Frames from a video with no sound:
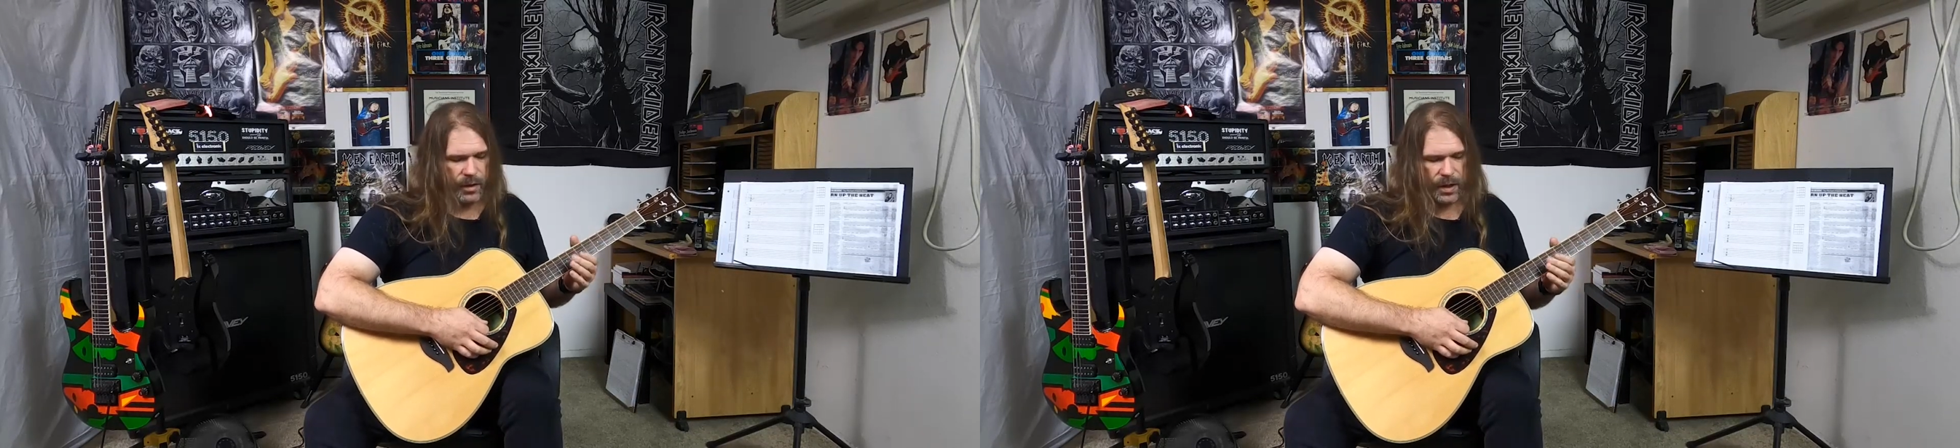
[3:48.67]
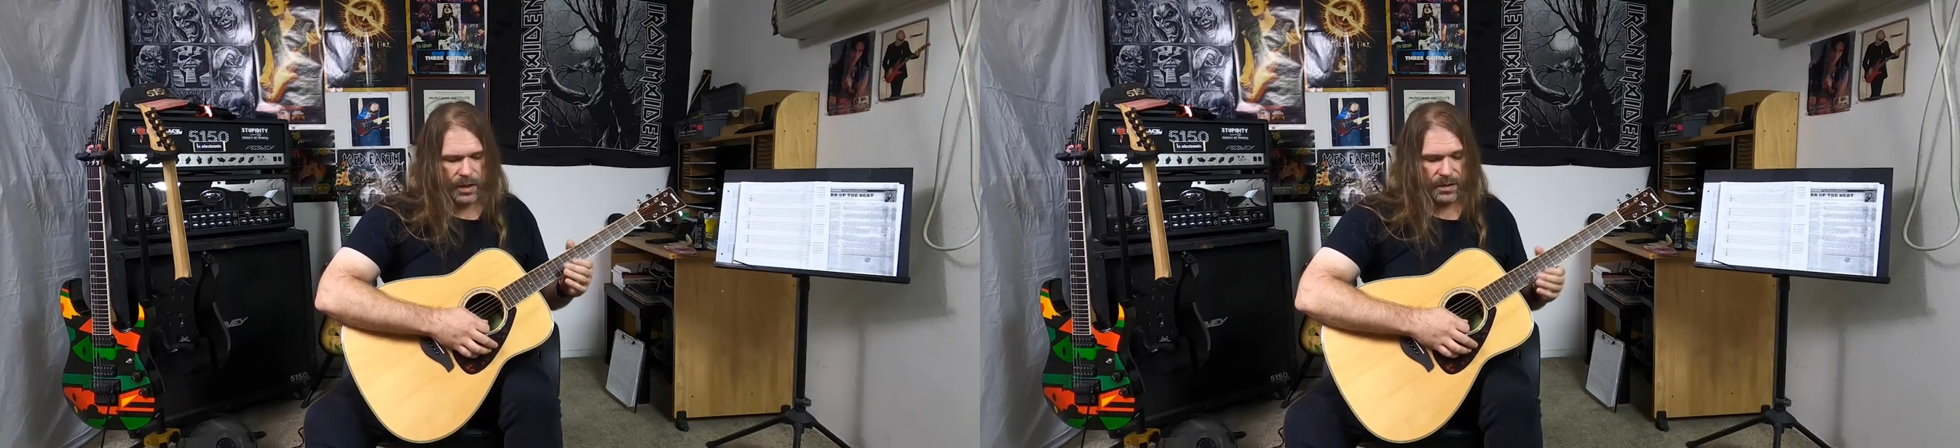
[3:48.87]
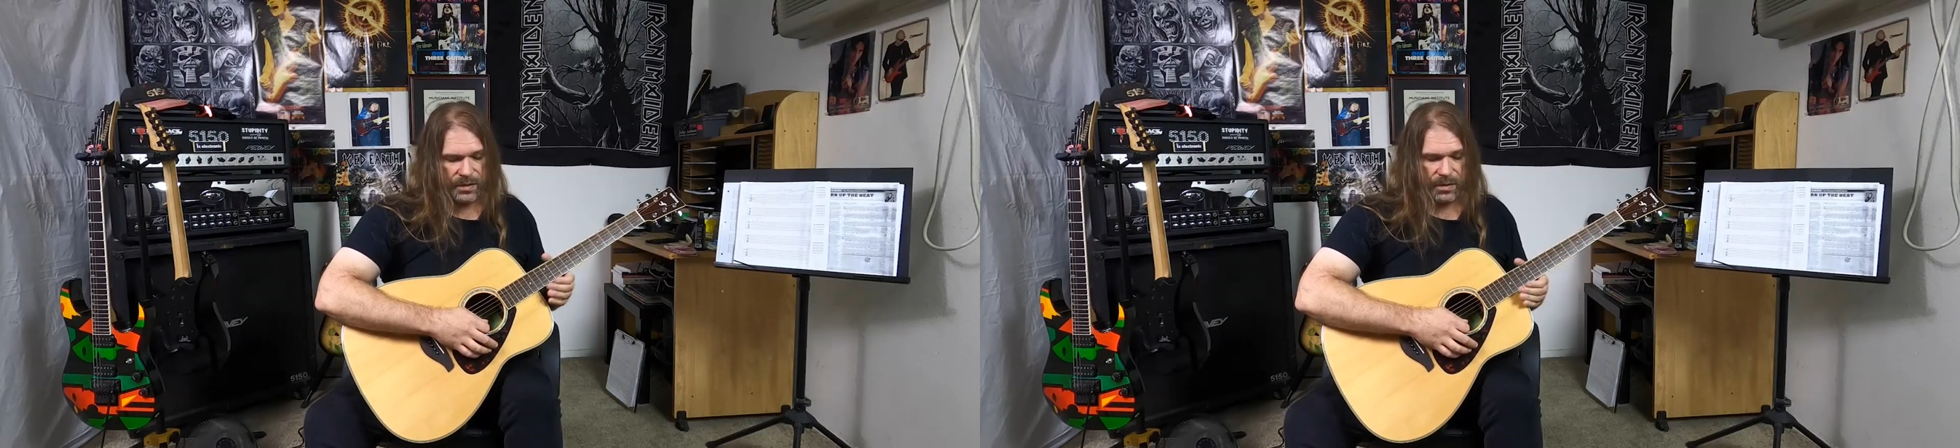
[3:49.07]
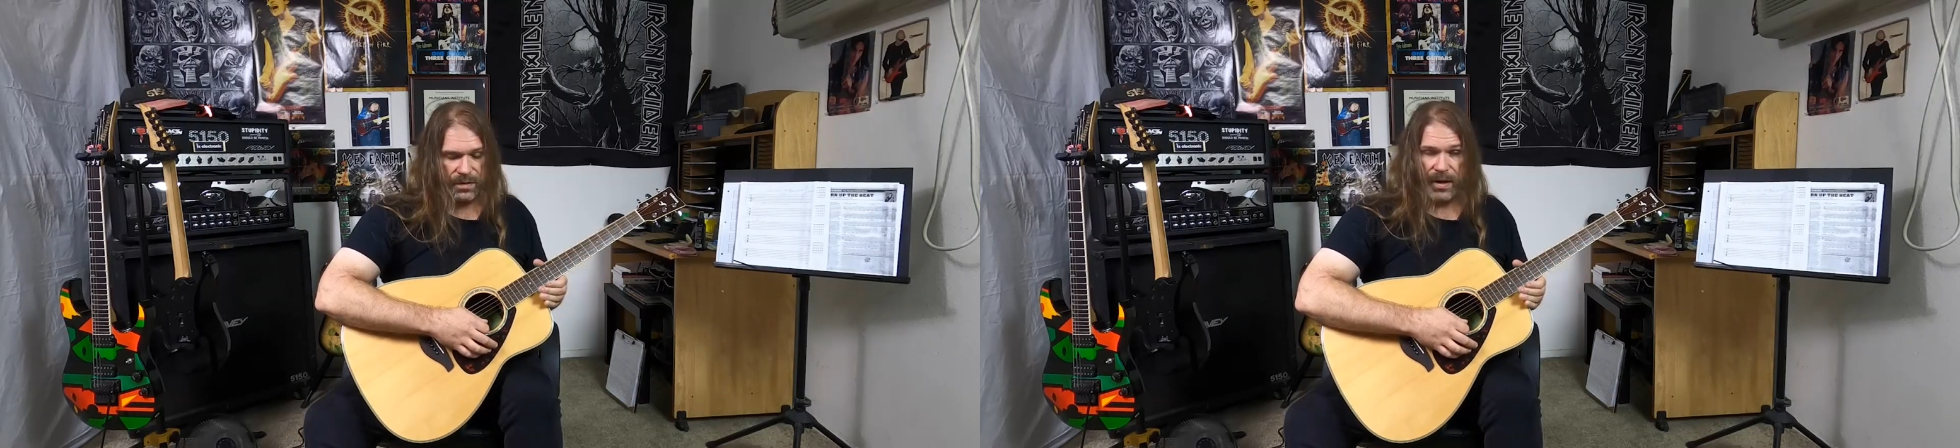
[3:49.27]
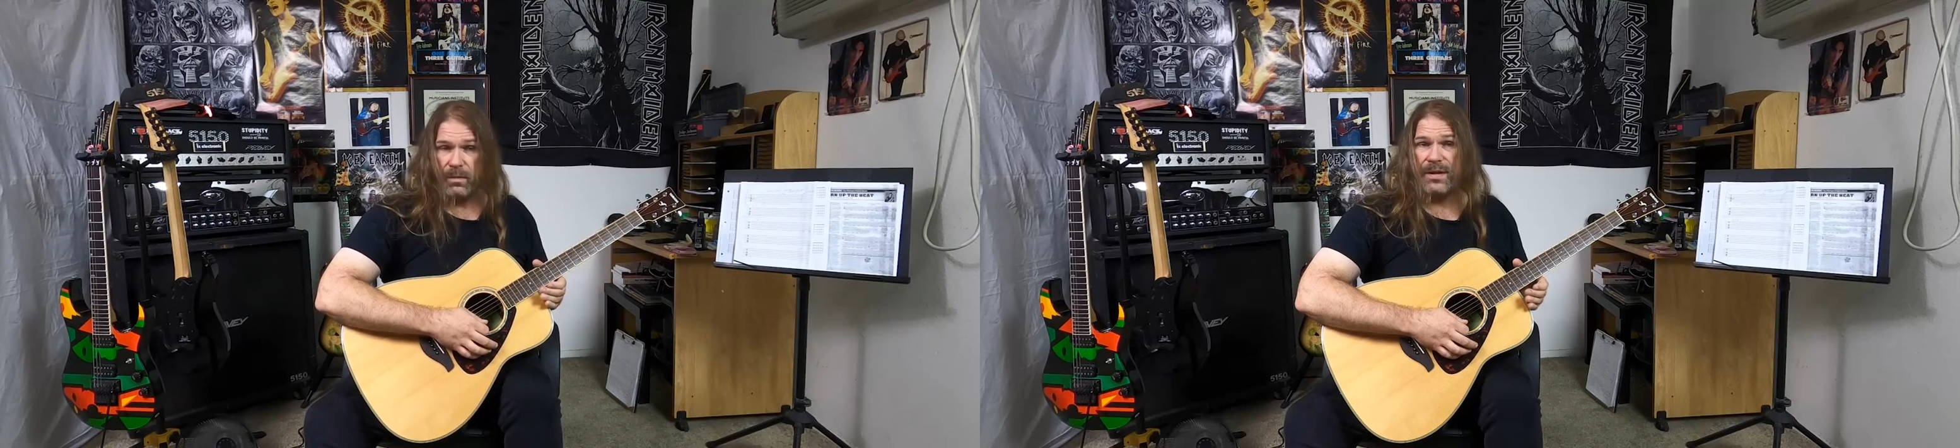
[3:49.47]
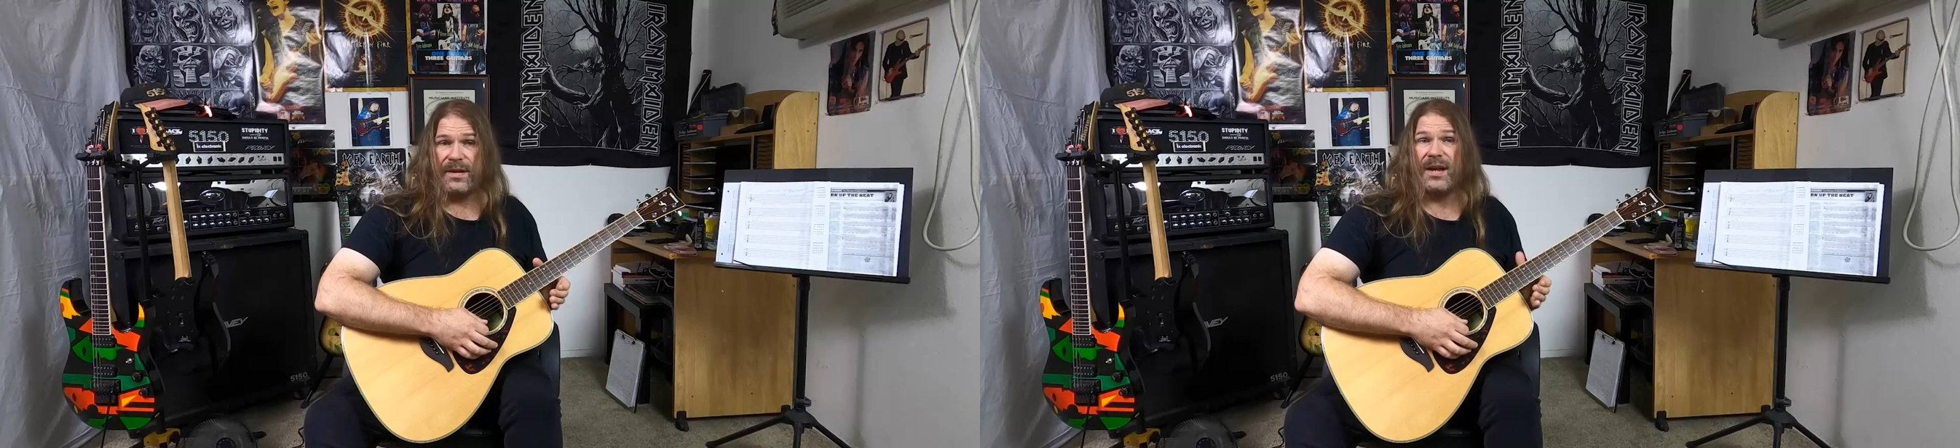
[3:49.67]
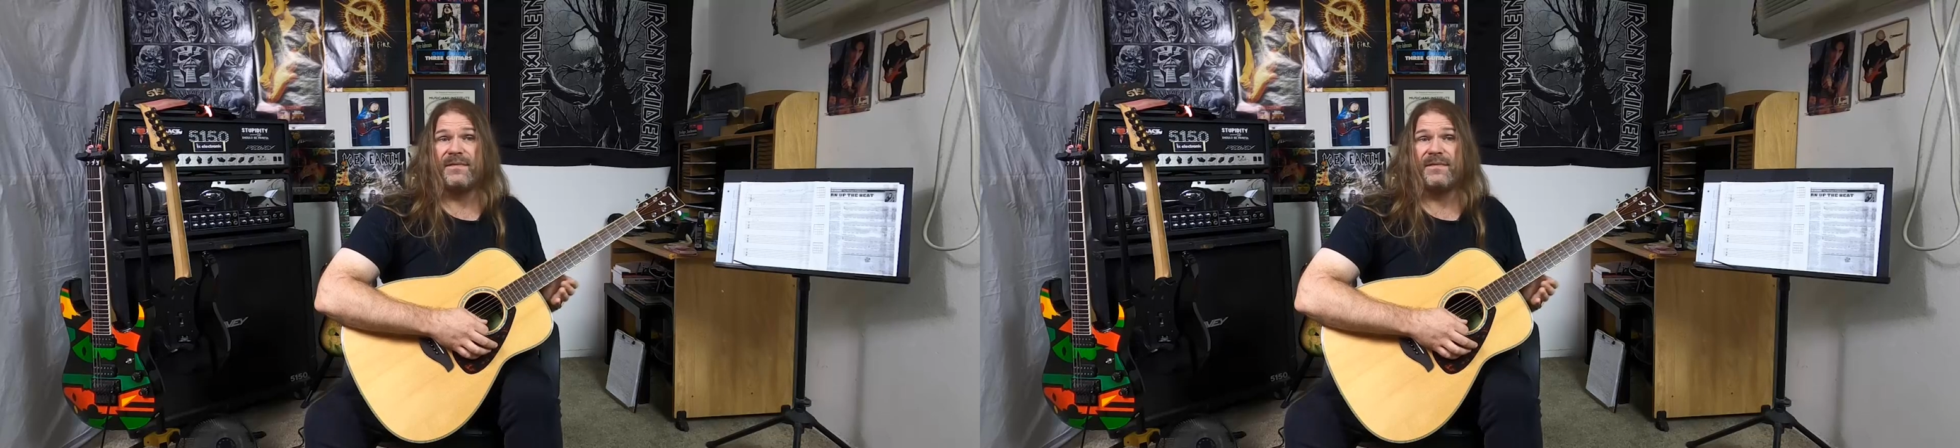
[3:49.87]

And so the only thing